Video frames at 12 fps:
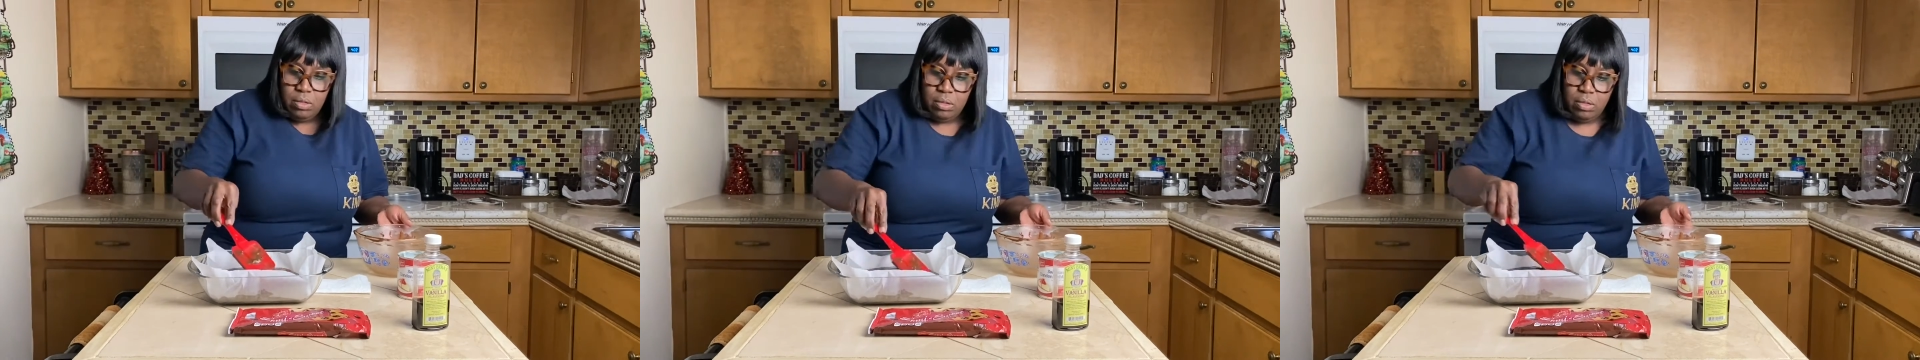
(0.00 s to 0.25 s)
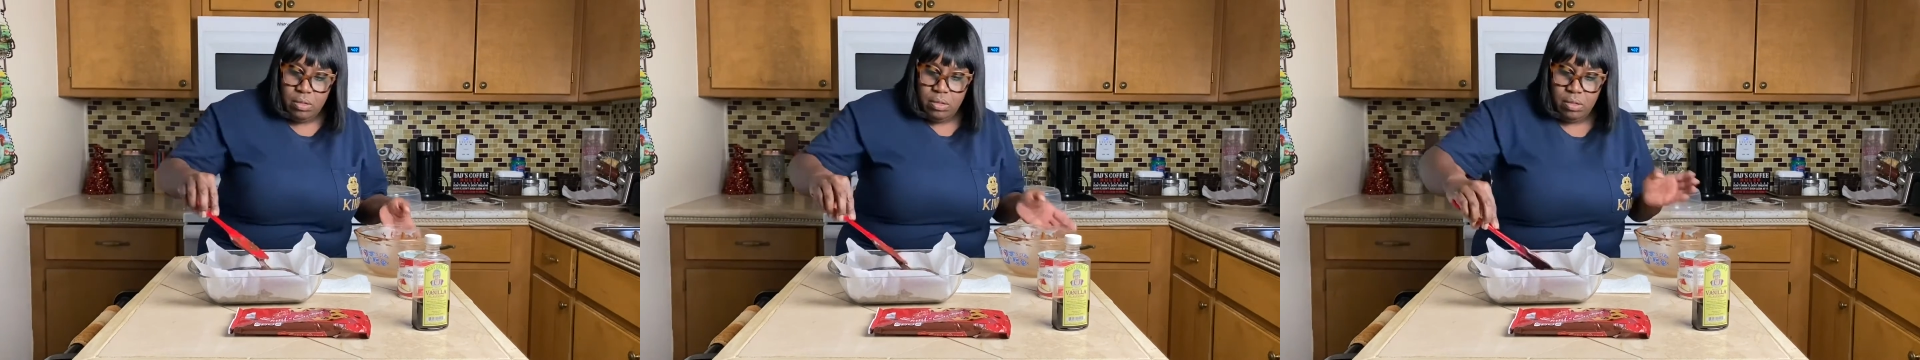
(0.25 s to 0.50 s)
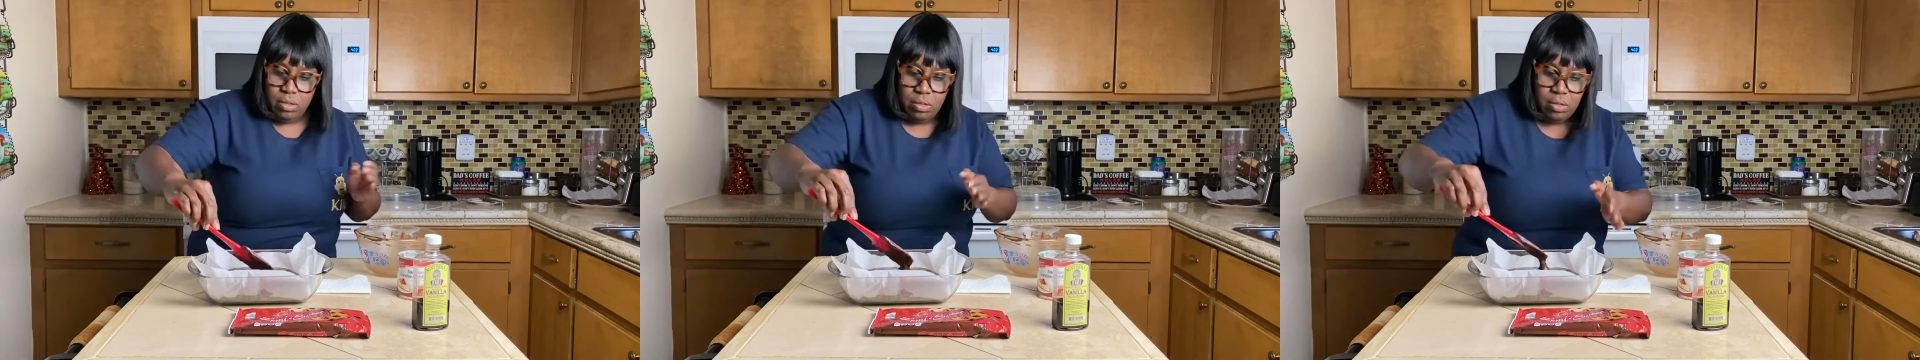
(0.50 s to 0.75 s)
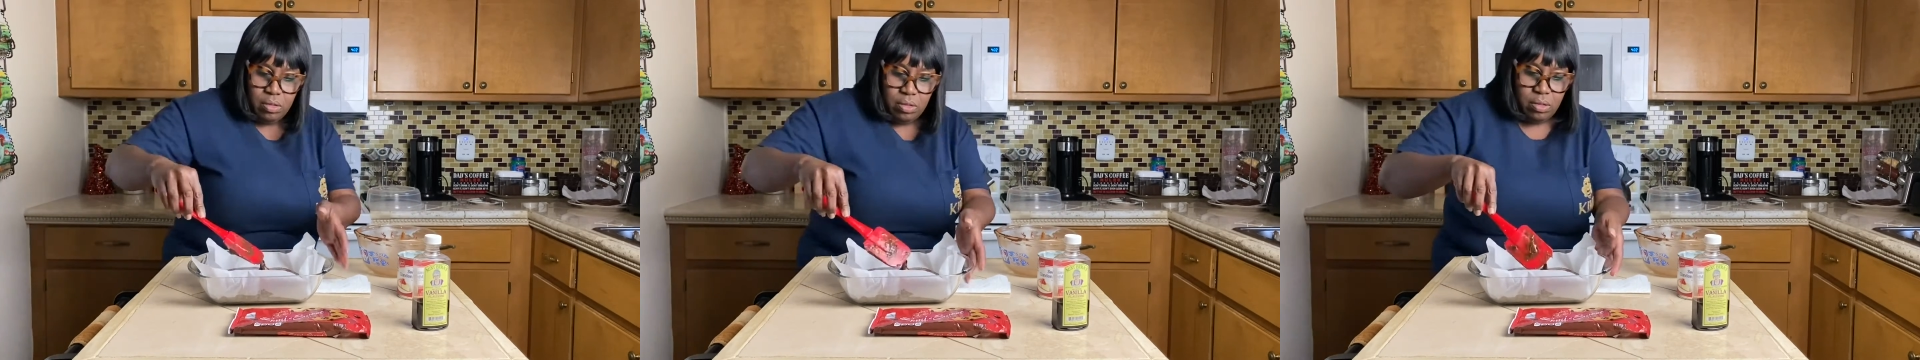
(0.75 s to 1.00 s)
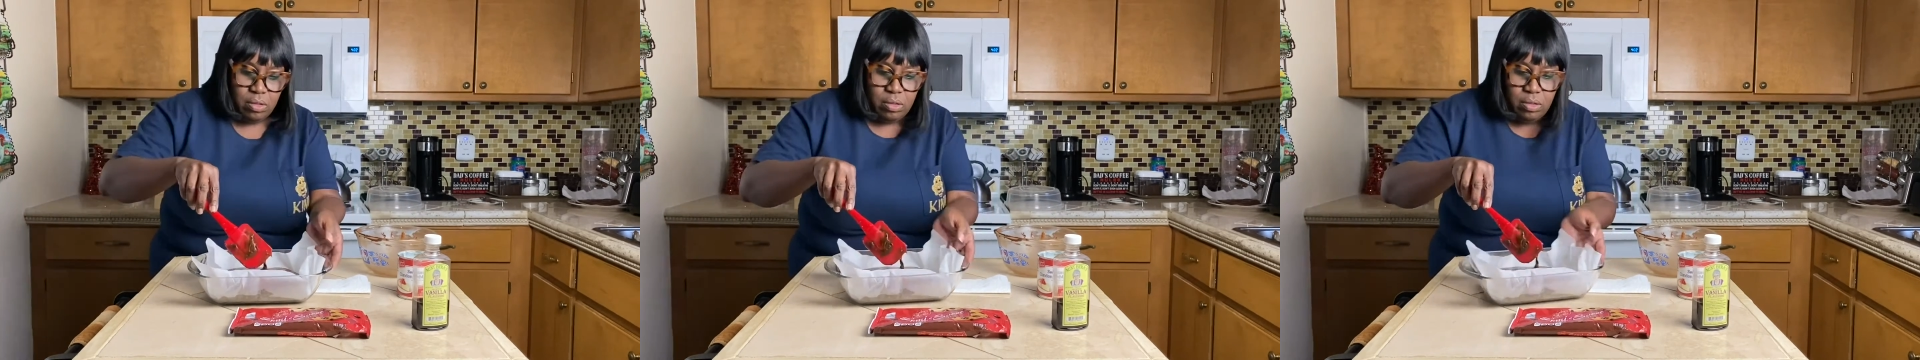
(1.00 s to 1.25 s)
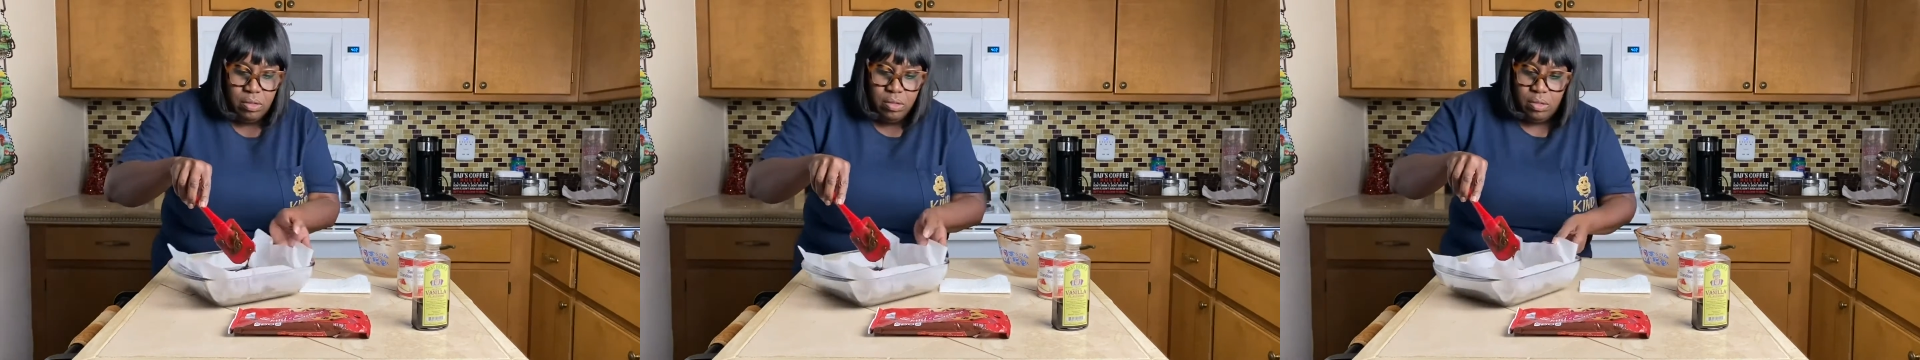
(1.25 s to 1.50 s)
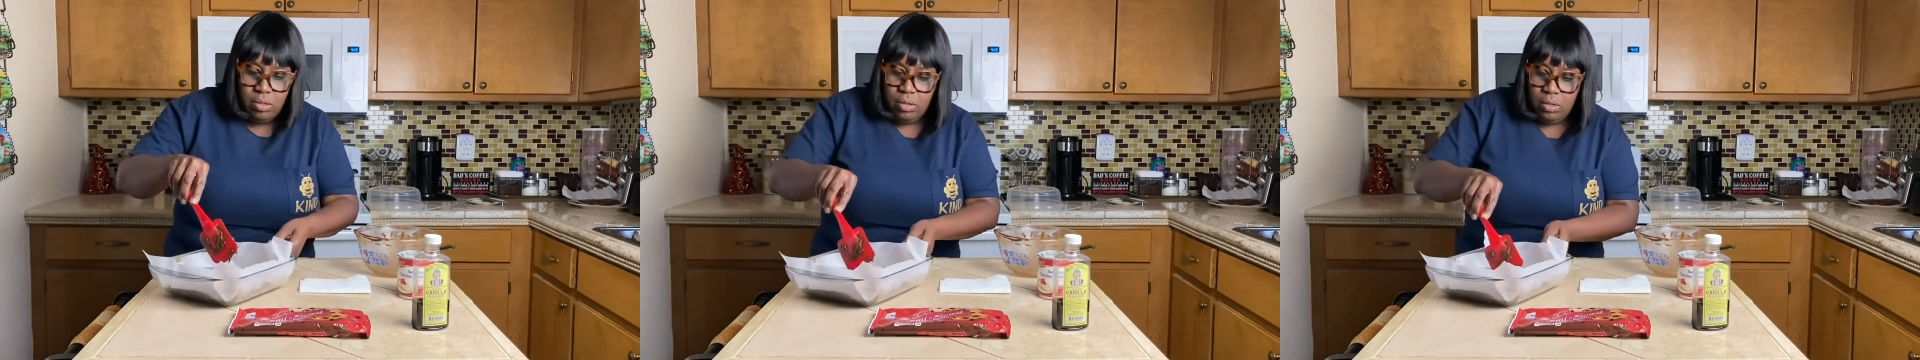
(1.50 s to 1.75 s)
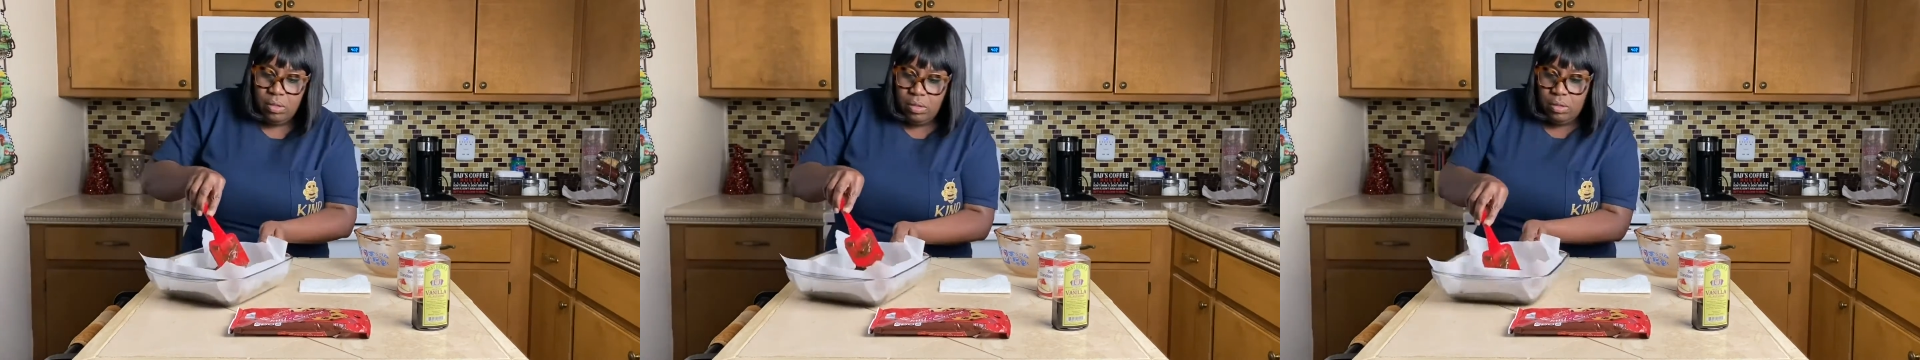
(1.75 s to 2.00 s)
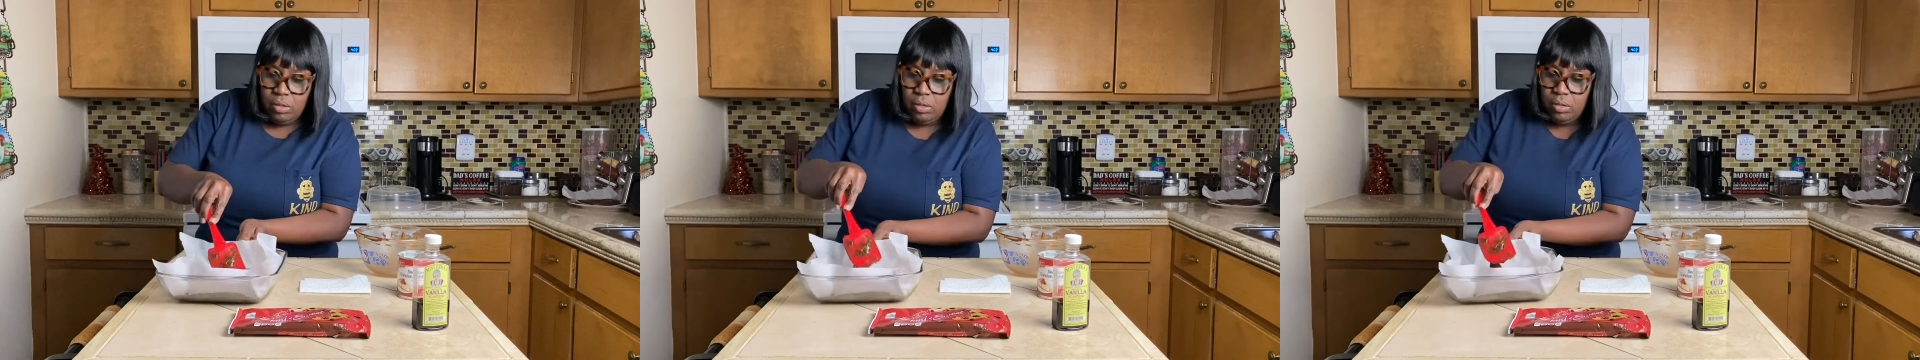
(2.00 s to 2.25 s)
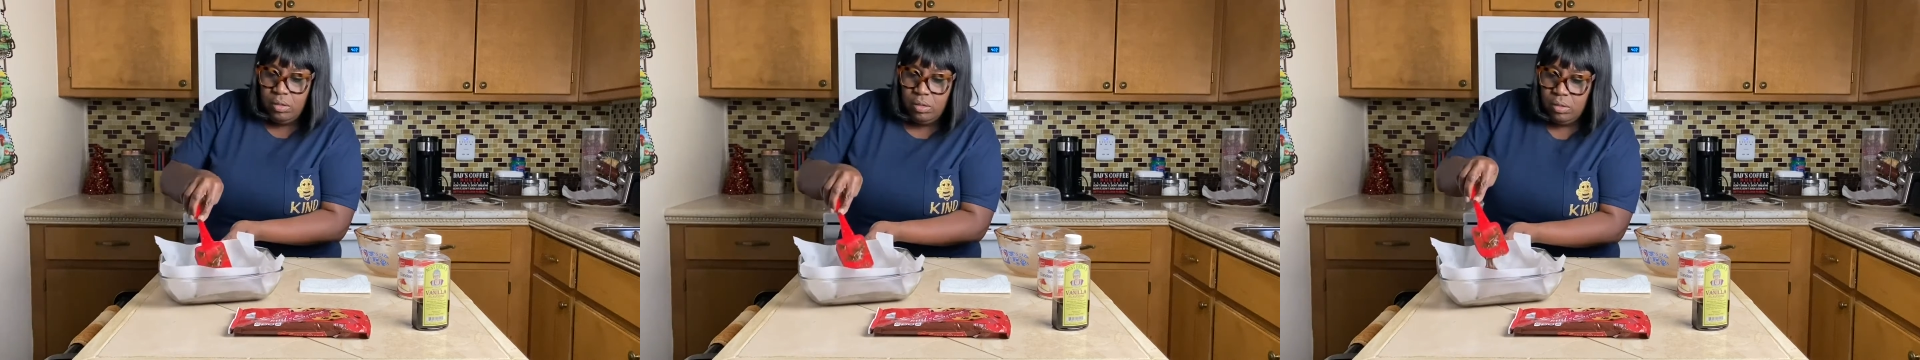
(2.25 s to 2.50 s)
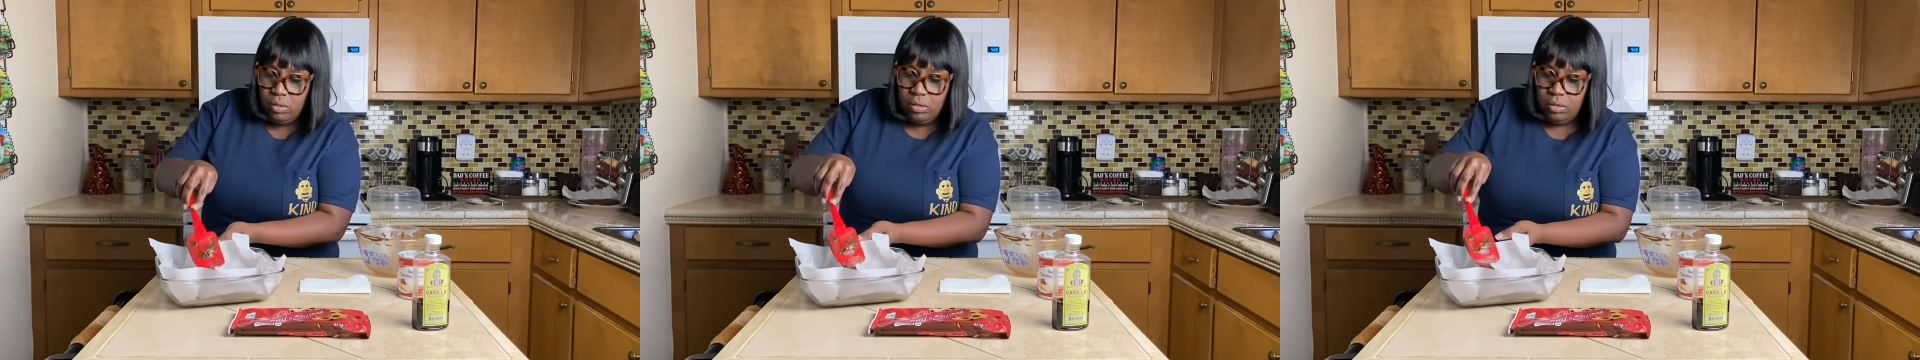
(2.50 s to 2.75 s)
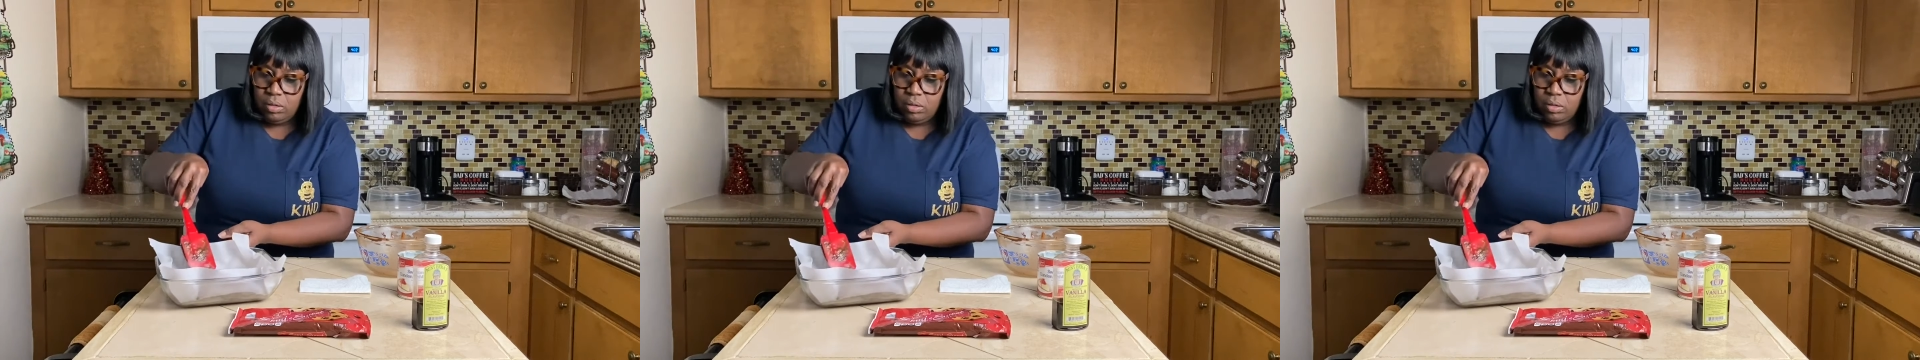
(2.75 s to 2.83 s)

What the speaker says: Nothing is said.